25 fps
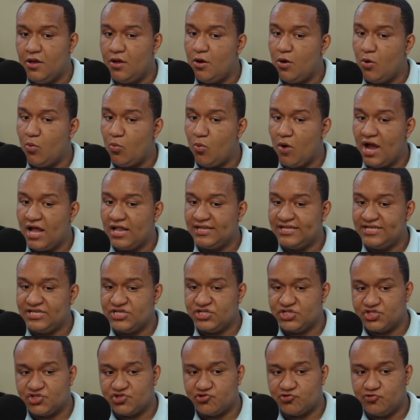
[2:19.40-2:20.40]
While it
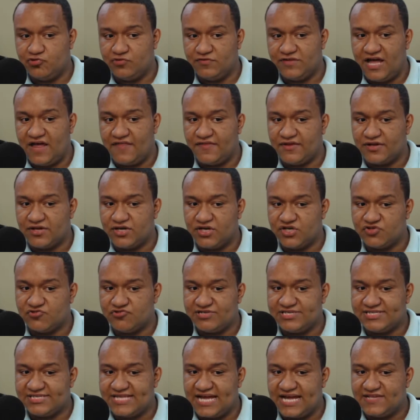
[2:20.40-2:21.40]
is true that the country
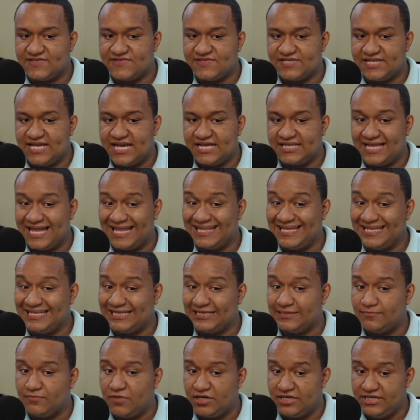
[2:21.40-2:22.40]
stands to get a little
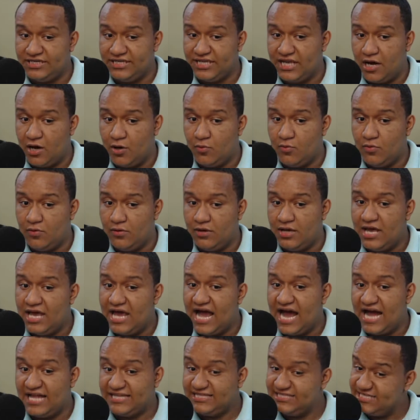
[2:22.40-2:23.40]
money now
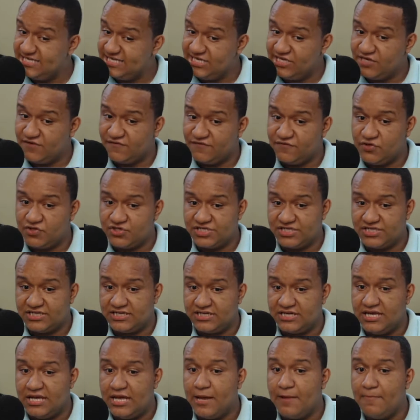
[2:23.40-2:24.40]
and in the near future,
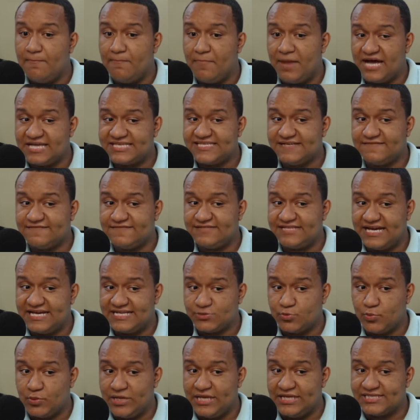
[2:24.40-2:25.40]
massive
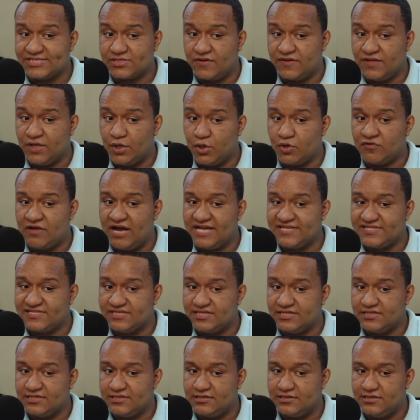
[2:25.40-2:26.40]
debt waits on the
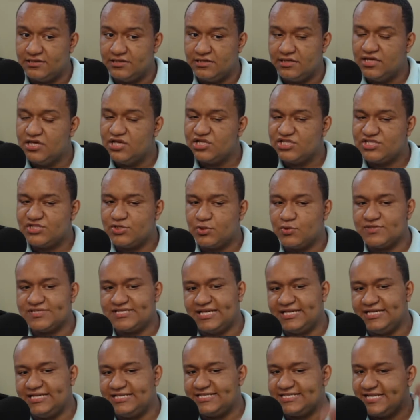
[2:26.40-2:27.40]
horizon. So
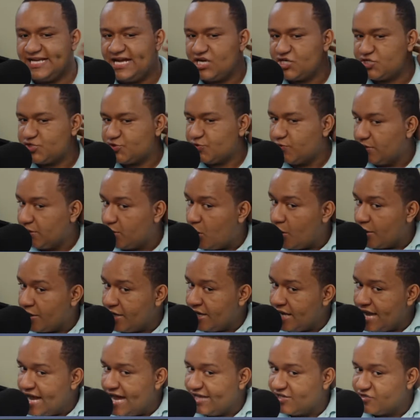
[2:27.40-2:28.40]
said international lawyer
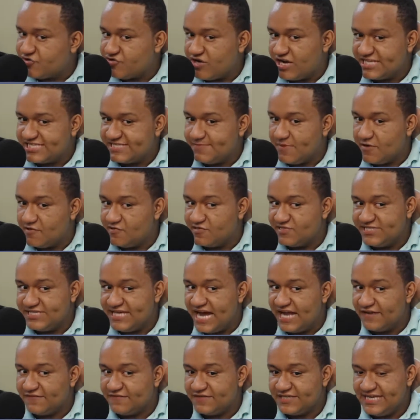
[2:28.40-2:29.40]
and transparency
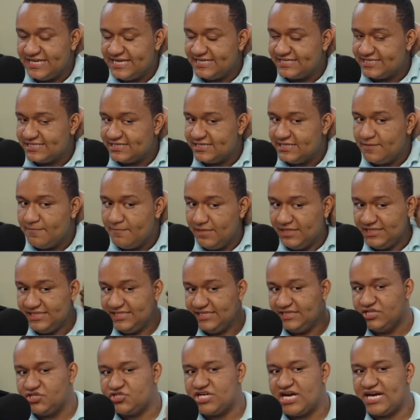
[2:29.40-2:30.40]
advocate
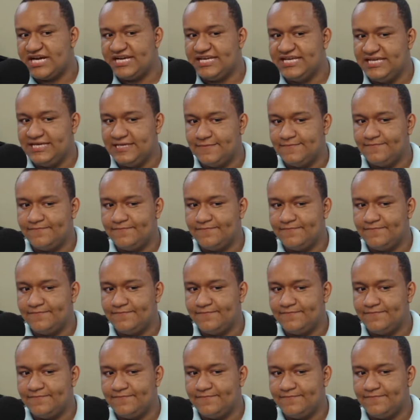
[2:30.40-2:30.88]
Melinda Janke.